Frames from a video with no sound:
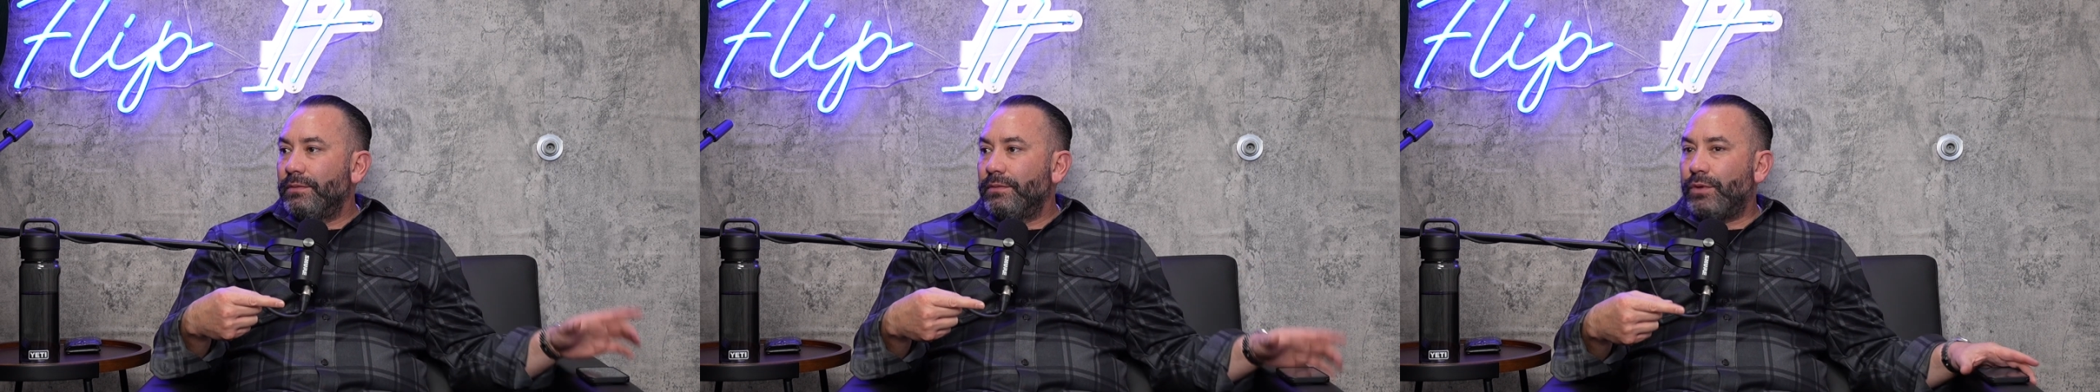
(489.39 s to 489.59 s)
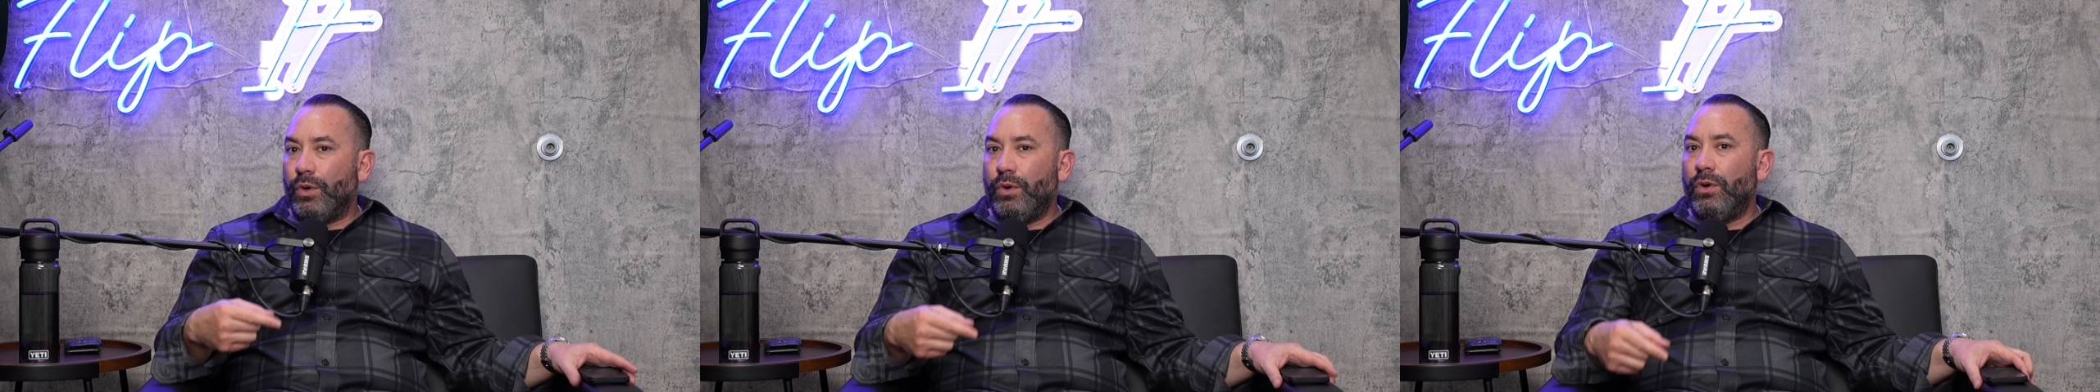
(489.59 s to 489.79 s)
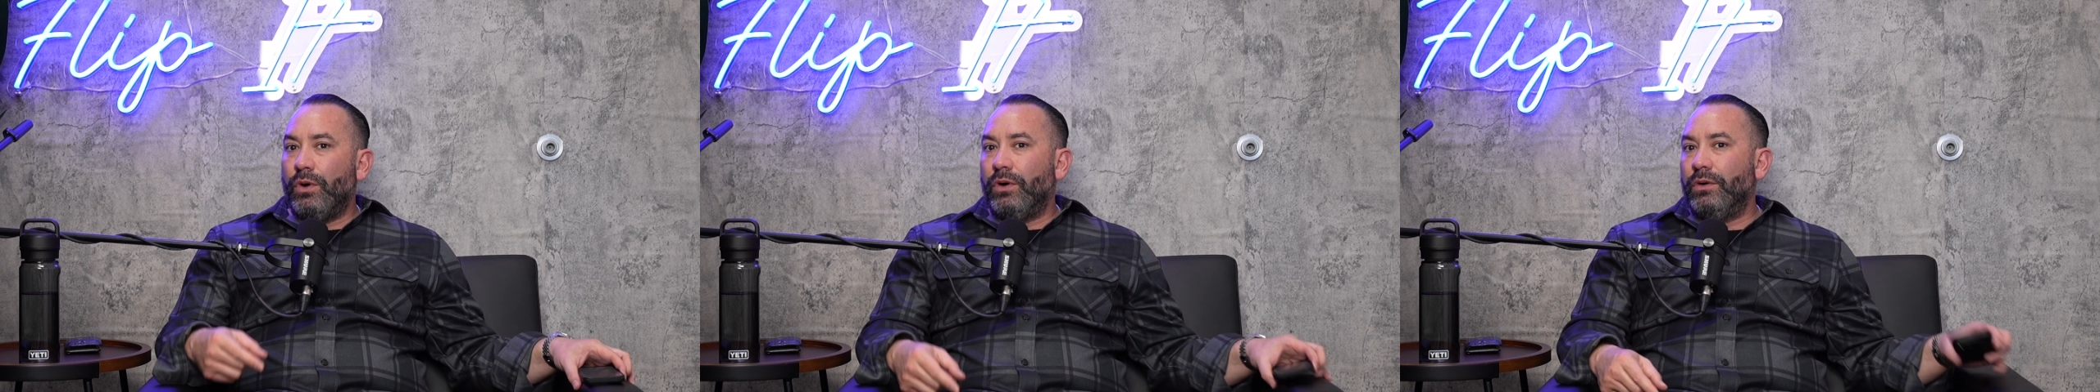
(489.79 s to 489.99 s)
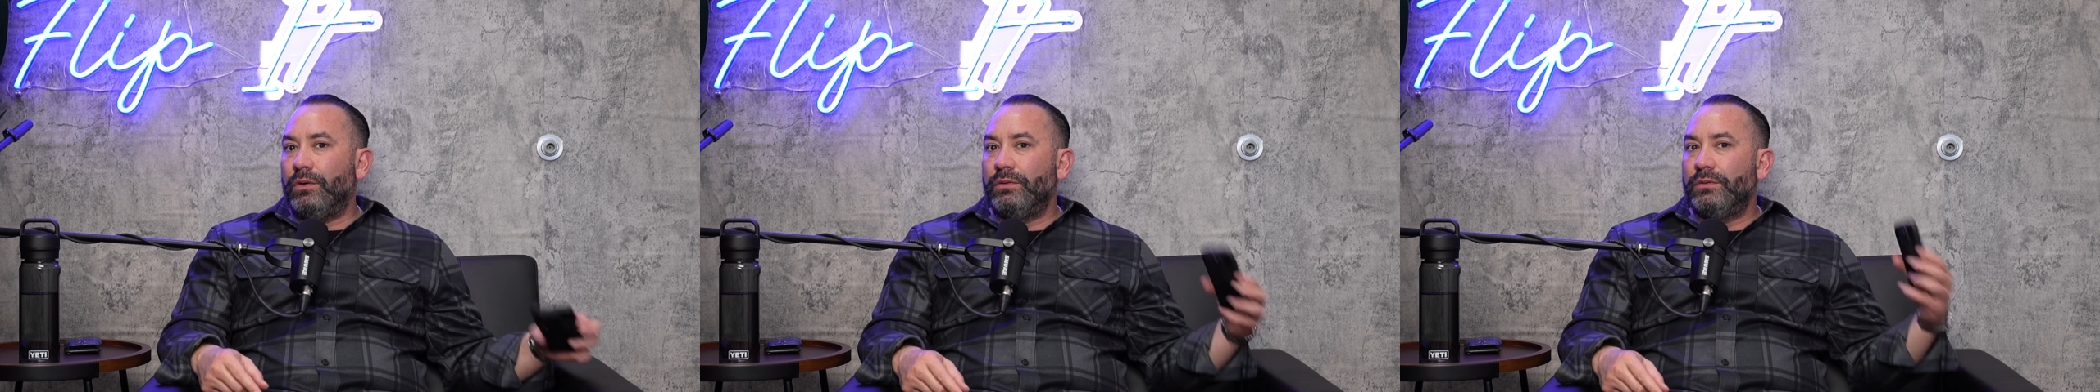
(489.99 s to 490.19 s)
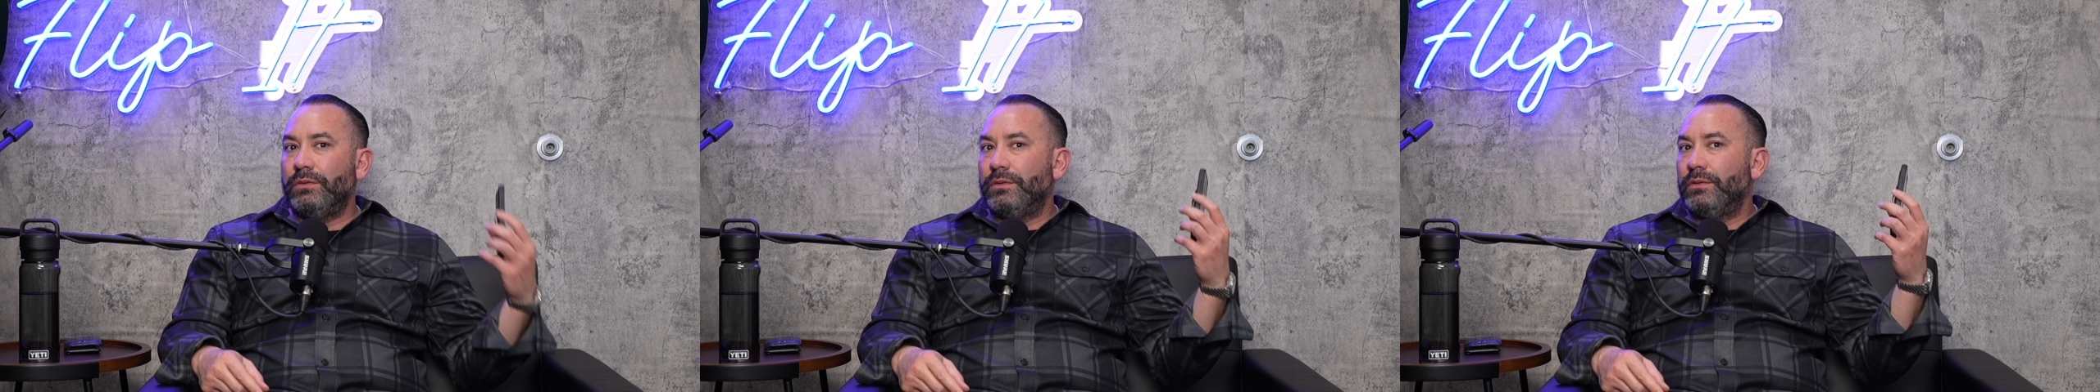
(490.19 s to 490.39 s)
cool,
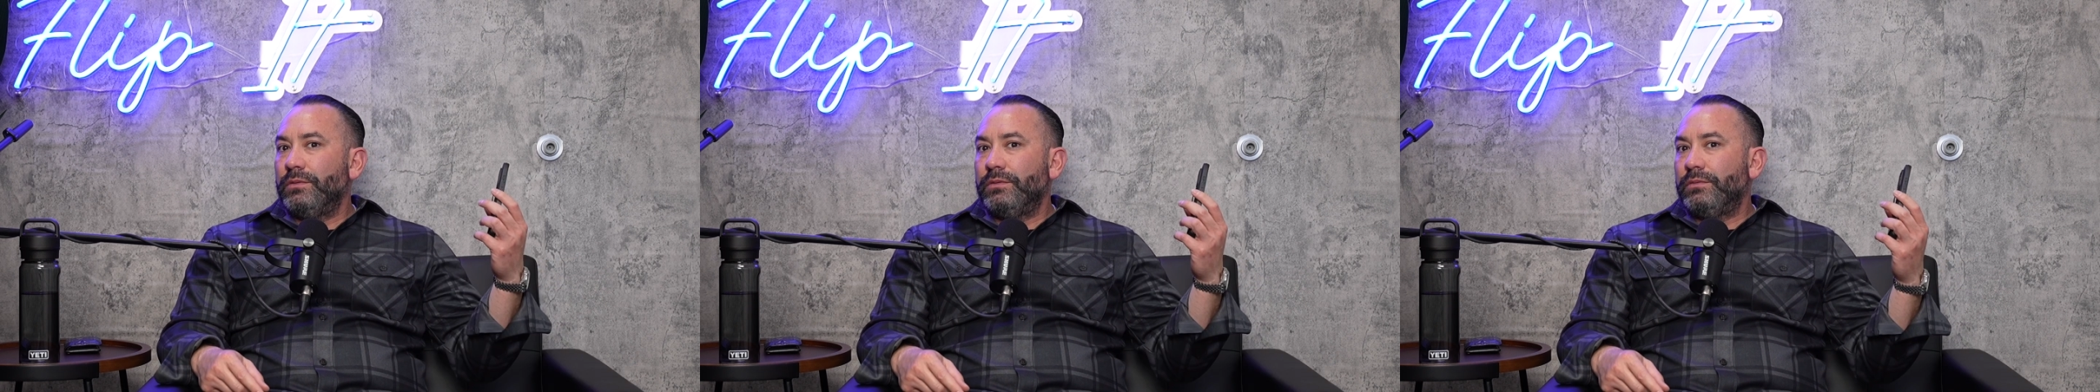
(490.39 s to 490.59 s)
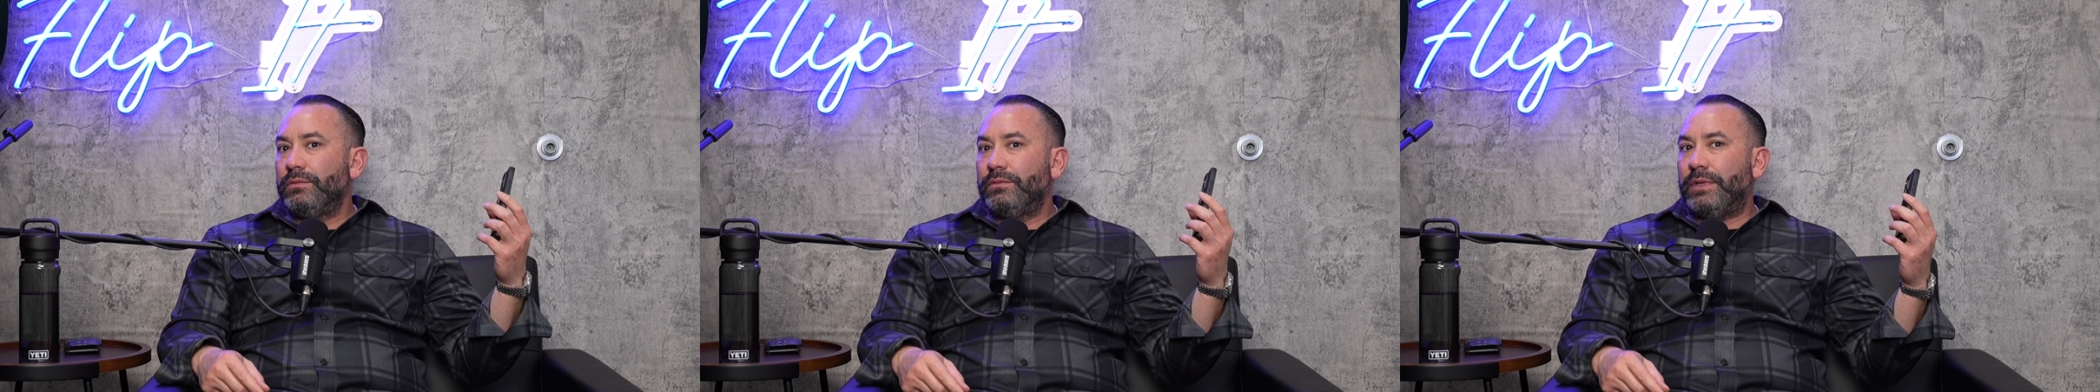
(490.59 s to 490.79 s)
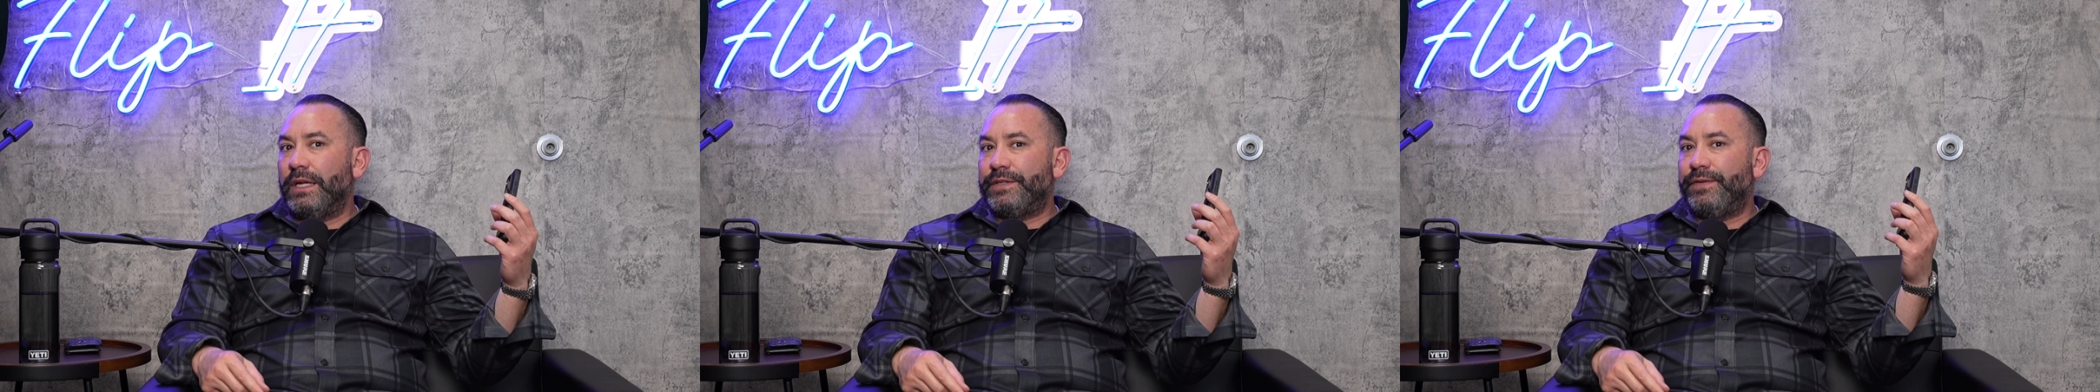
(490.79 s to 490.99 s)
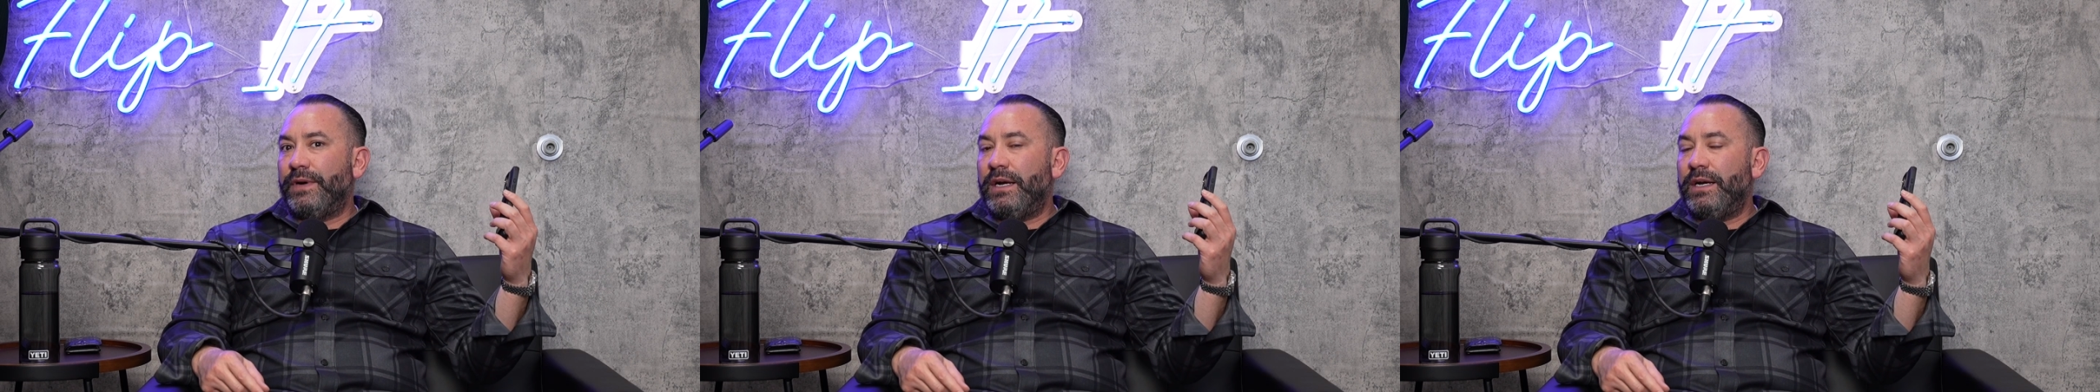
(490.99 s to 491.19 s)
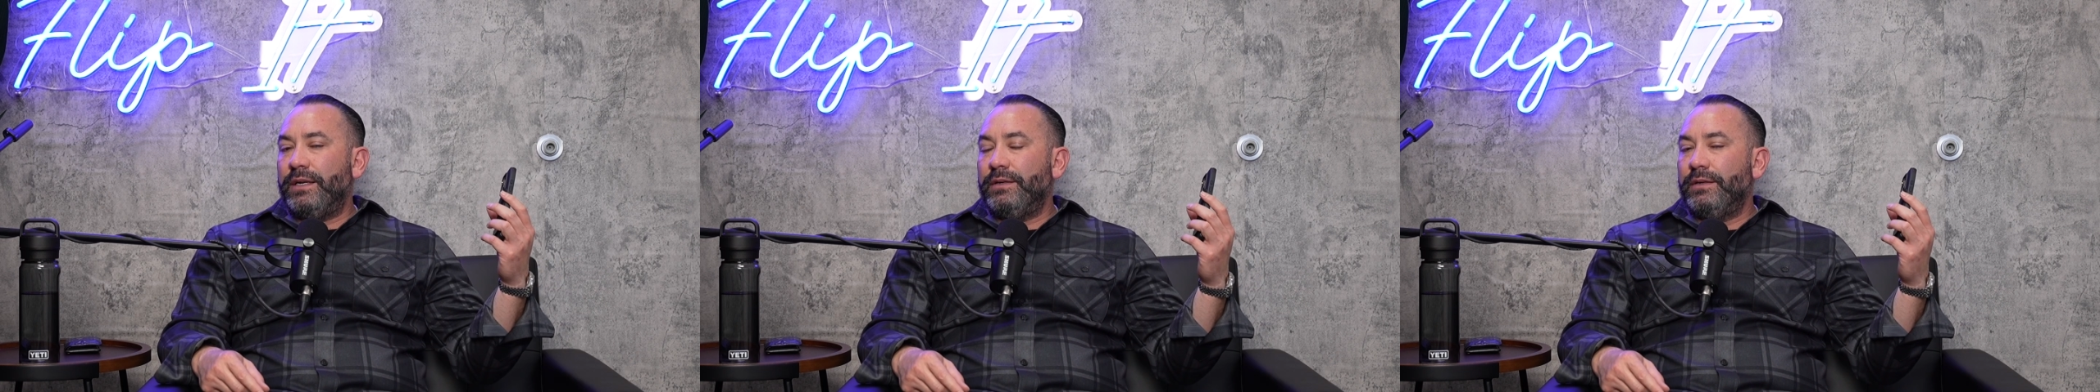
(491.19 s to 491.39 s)
that's
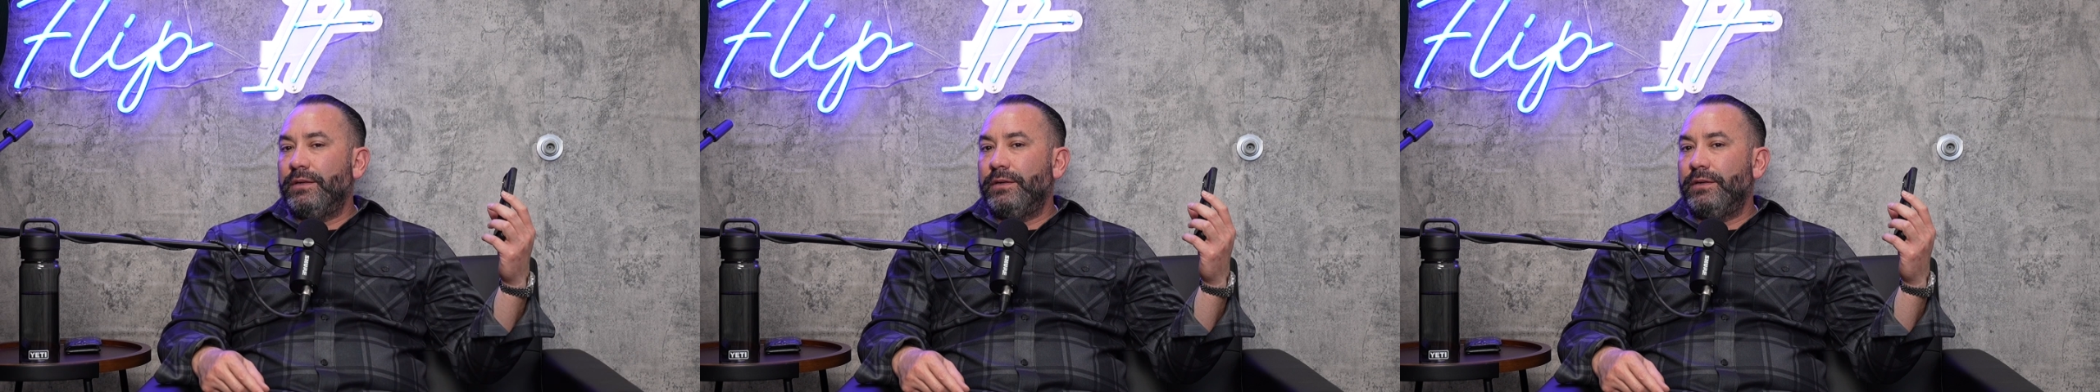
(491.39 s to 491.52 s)
fine.